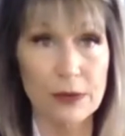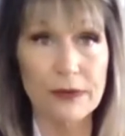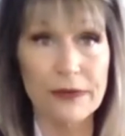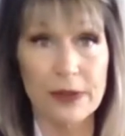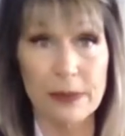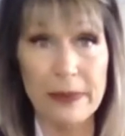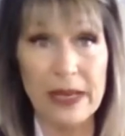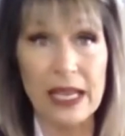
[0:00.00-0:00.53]

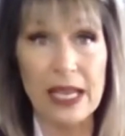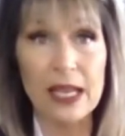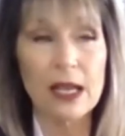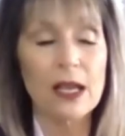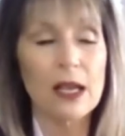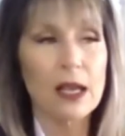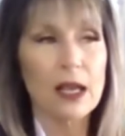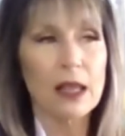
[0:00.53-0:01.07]
for me,
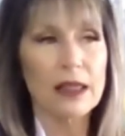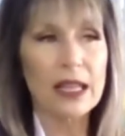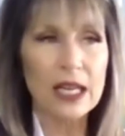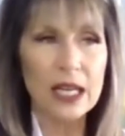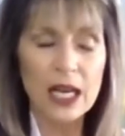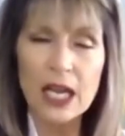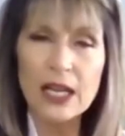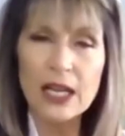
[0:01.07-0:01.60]
that
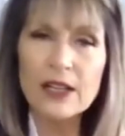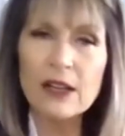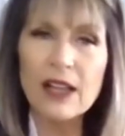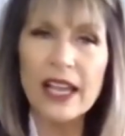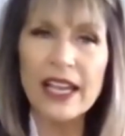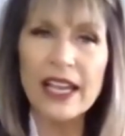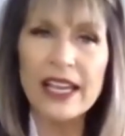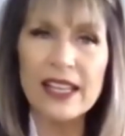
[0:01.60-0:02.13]
an
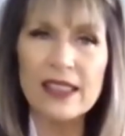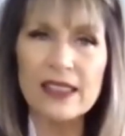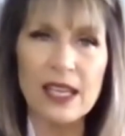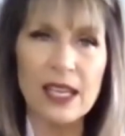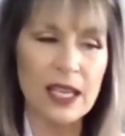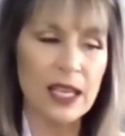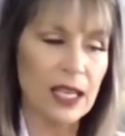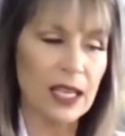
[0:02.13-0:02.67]
underlying
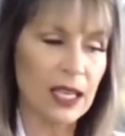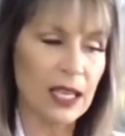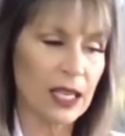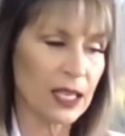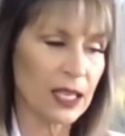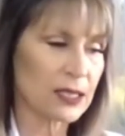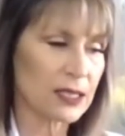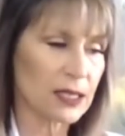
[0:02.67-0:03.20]
thing
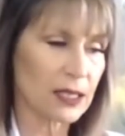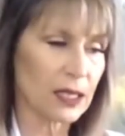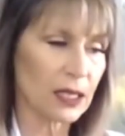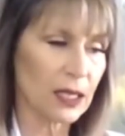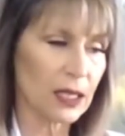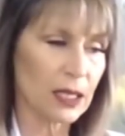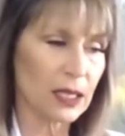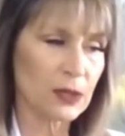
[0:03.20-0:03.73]
is,
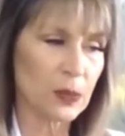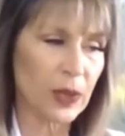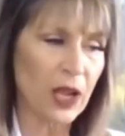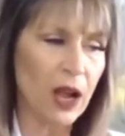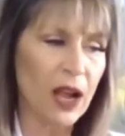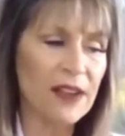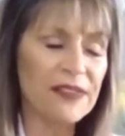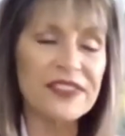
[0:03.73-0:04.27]
is we
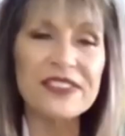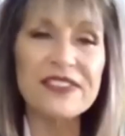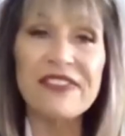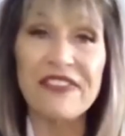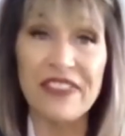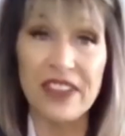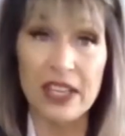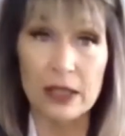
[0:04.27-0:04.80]
often
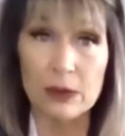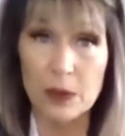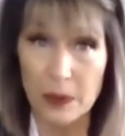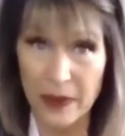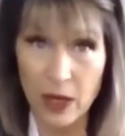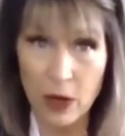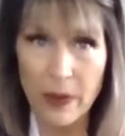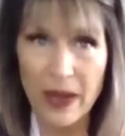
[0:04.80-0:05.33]
feel when we
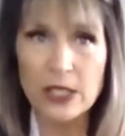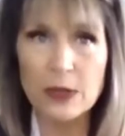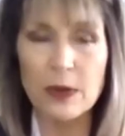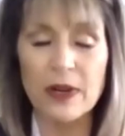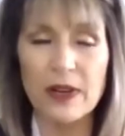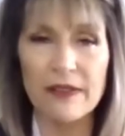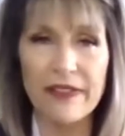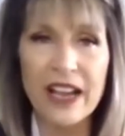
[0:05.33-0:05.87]
go back to our
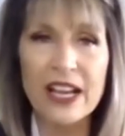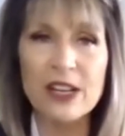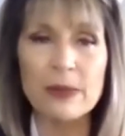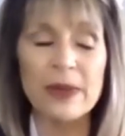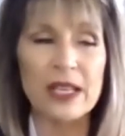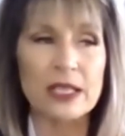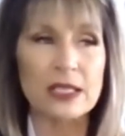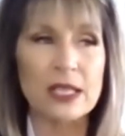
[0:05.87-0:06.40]

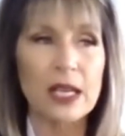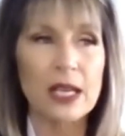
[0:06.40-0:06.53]
environment,